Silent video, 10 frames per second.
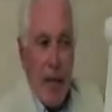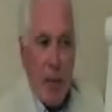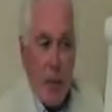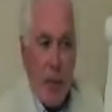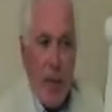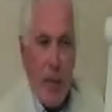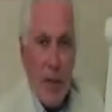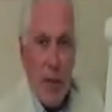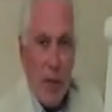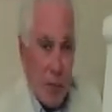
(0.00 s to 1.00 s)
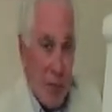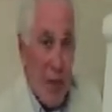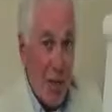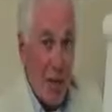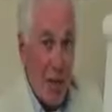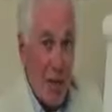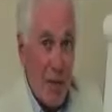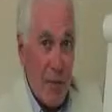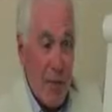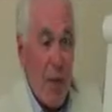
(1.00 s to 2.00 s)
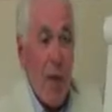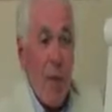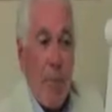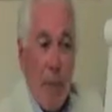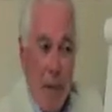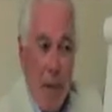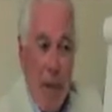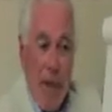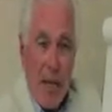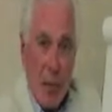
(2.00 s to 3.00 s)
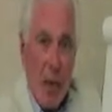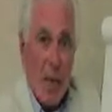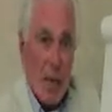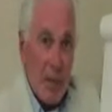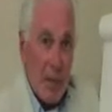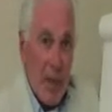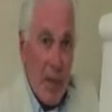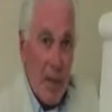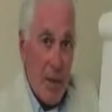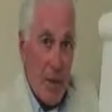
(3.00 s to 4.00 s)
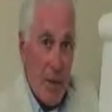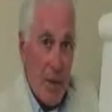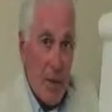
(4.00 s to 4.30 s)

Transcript: Don't make this a secret thing, but make it a wee bit sacred.